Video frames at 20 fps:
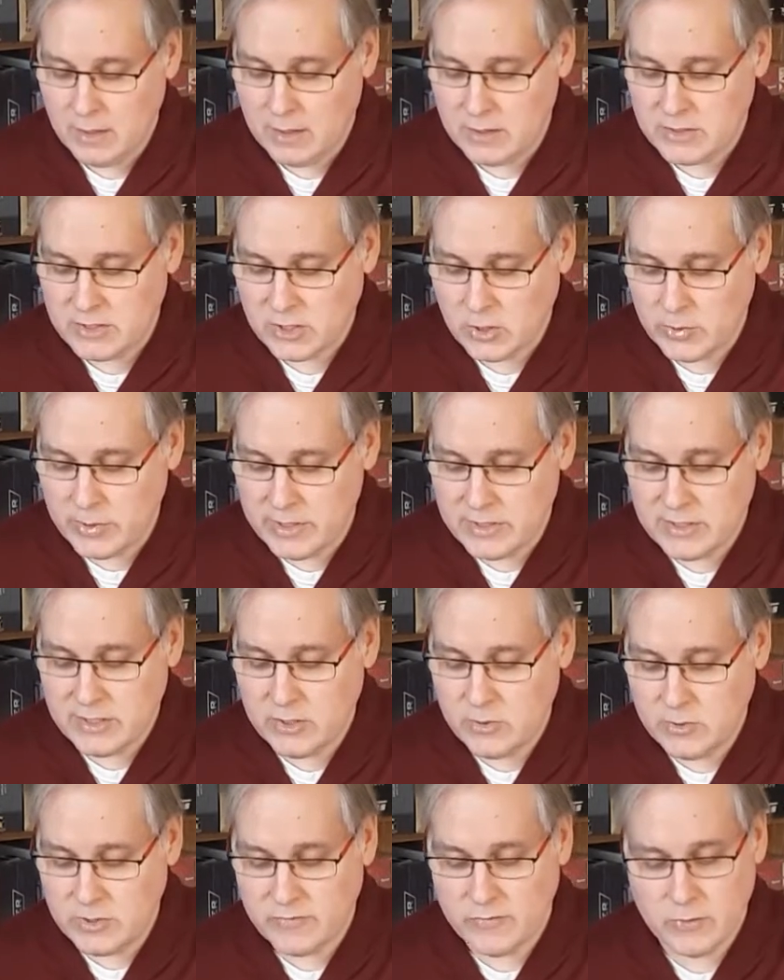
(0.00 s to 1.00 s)
So it is
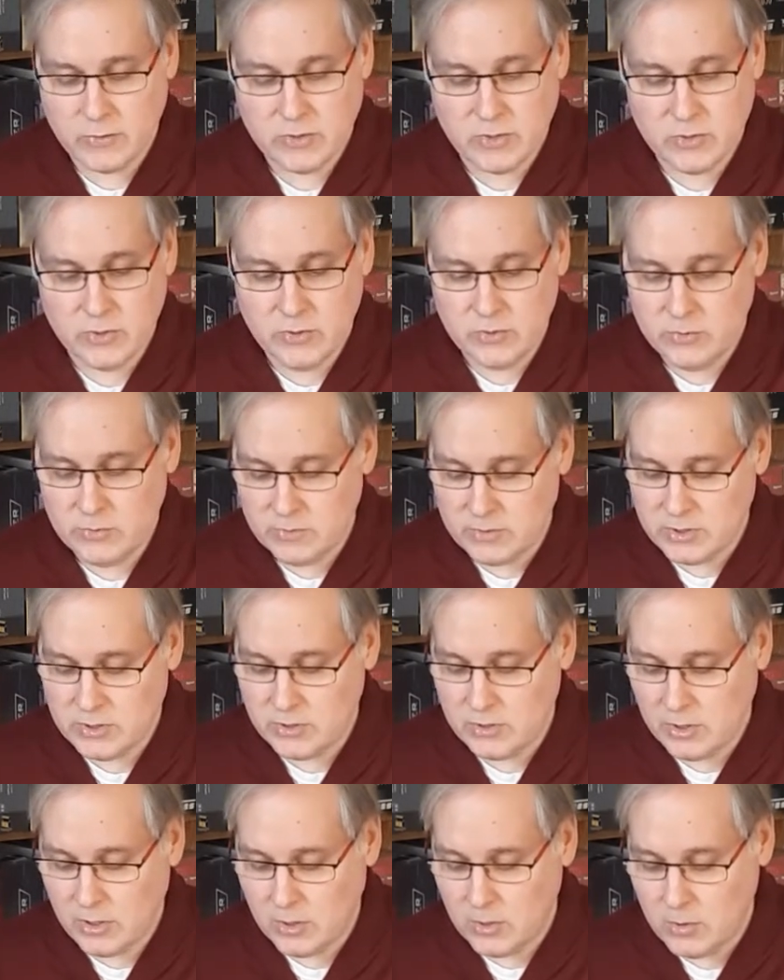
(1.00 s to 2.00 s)
useful to you to
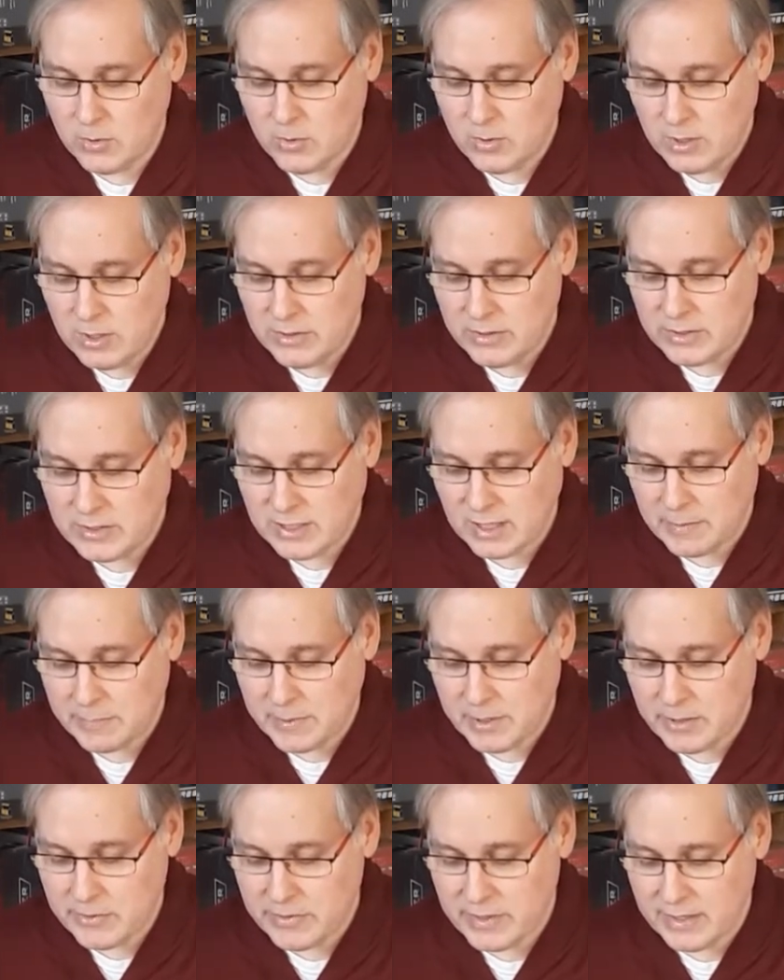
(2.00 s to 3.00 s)
know the top
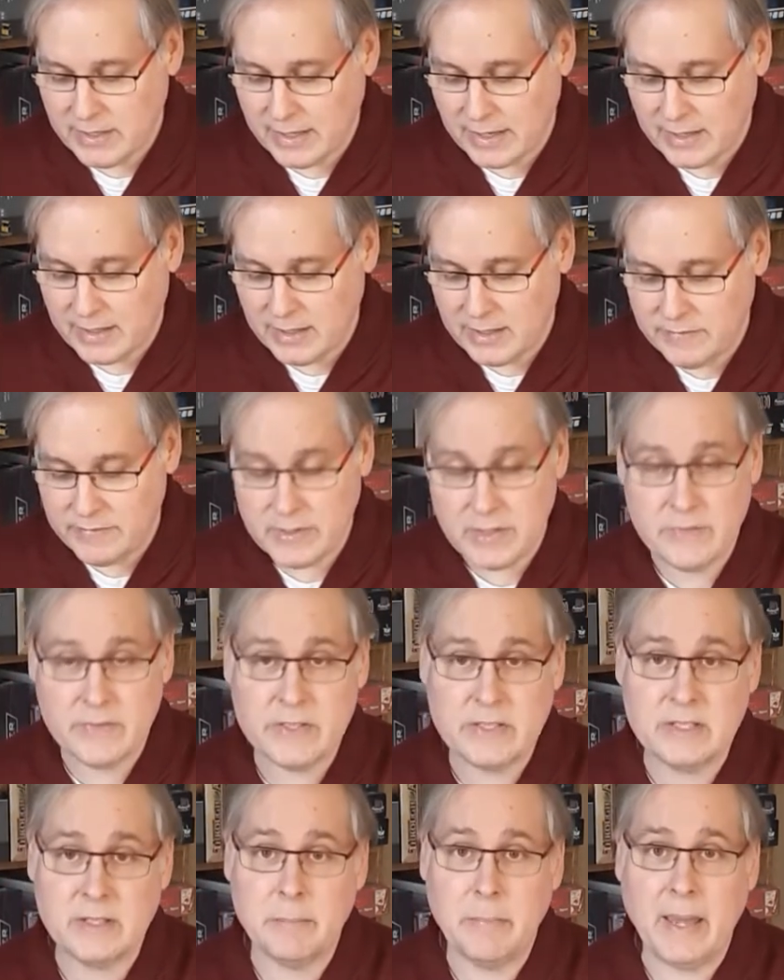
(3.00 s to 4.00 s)
card of the deck, even if
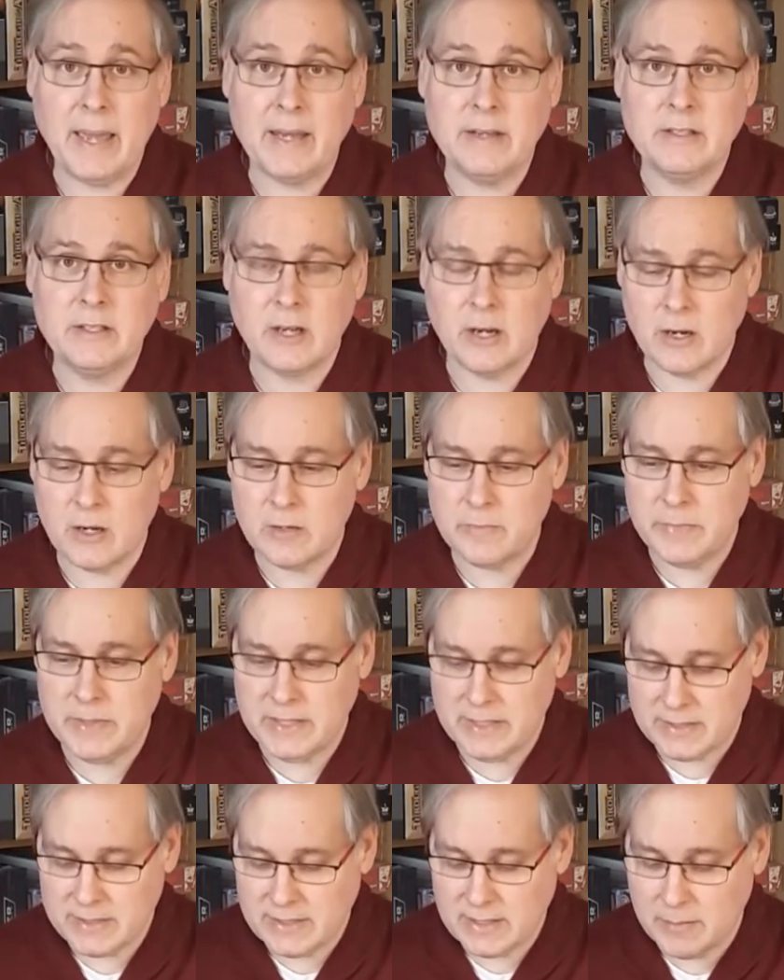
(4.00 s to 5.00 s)
it's a bad card,
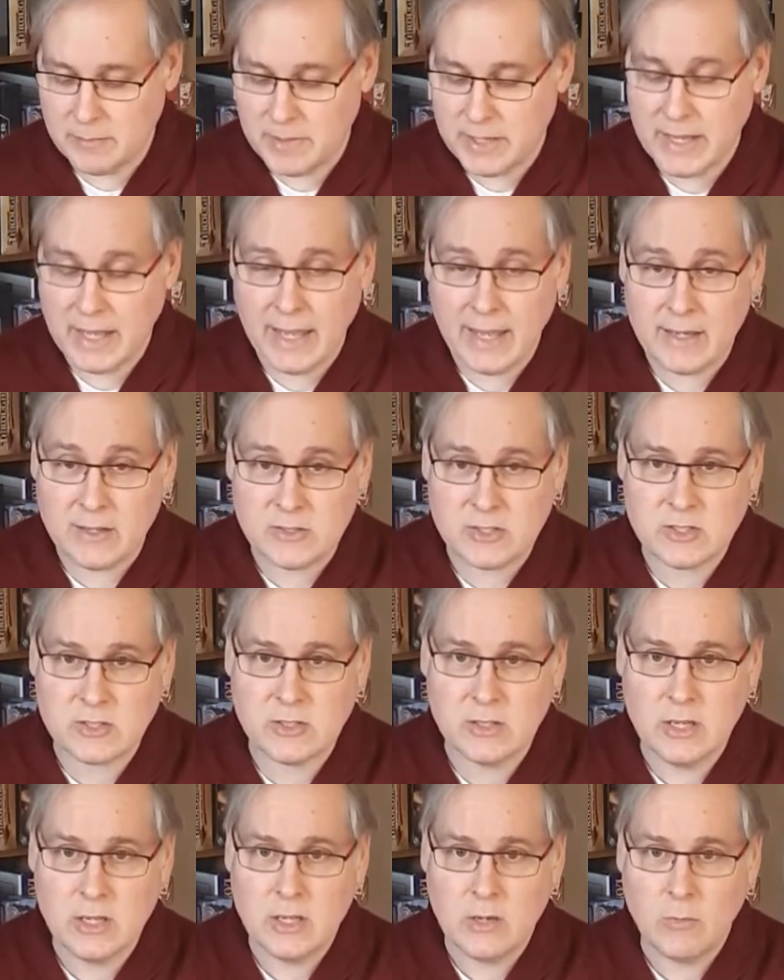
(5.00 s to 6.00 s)
because somebody else
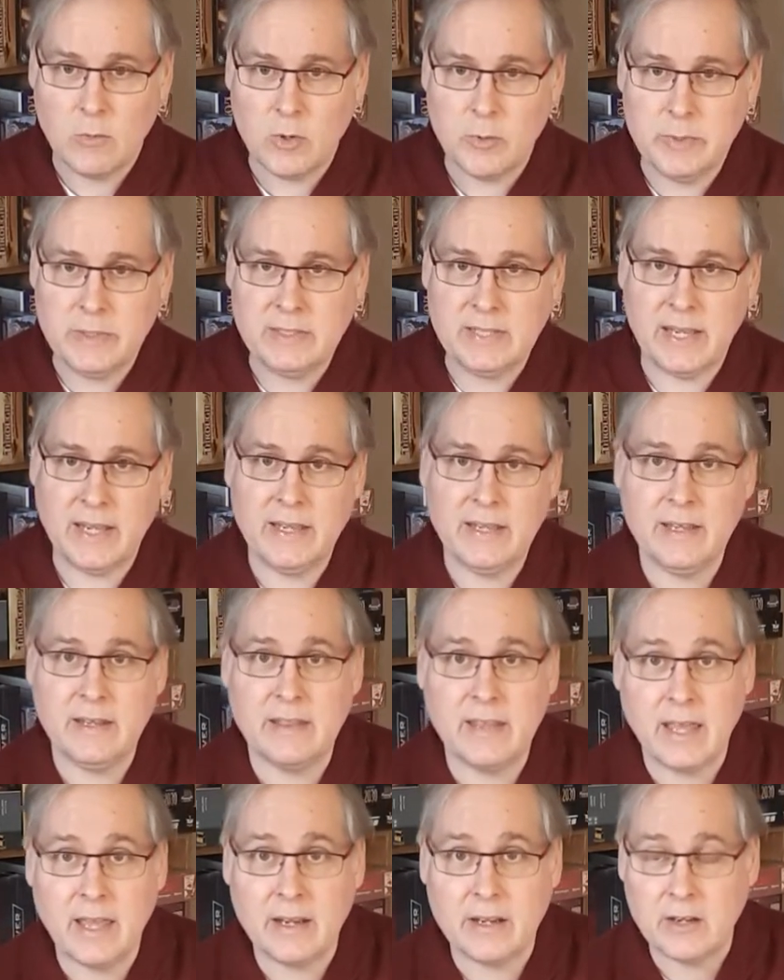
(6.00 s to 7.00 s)
will be taking
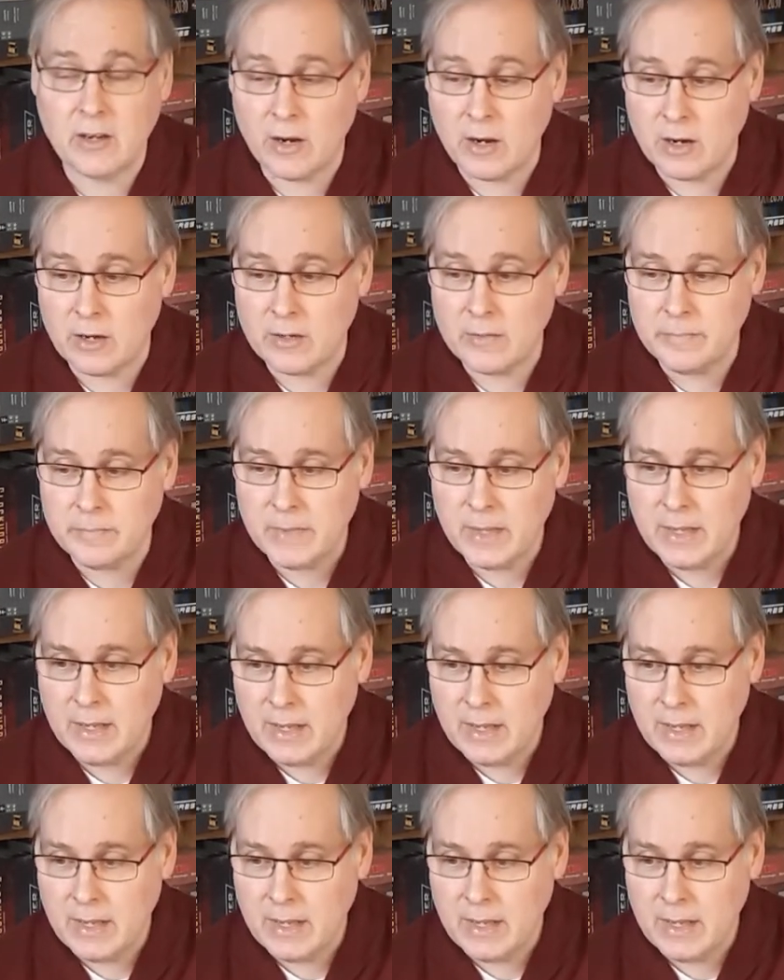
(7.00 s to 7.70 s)
that card,